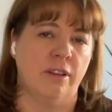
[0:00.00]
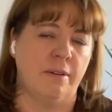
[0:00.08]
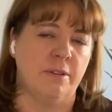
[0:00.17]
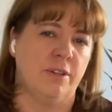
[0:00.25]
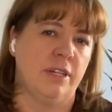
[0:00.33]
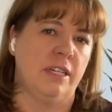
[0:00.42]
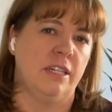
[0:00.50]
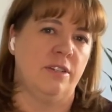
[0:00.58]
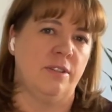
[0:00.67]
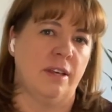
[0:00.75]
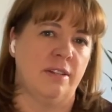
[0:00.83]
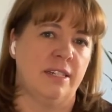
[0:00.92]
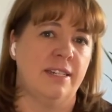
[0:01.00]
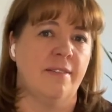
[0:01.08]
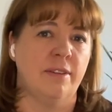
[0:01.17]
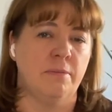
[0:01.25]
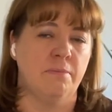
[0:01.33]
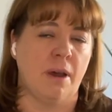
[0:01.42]
that was written in
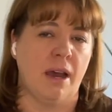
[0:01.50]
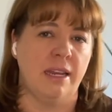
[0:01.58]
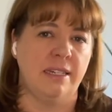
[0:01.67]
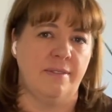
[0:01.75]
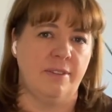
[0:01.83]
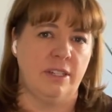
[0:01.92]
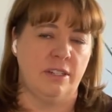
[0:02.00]
2007 by David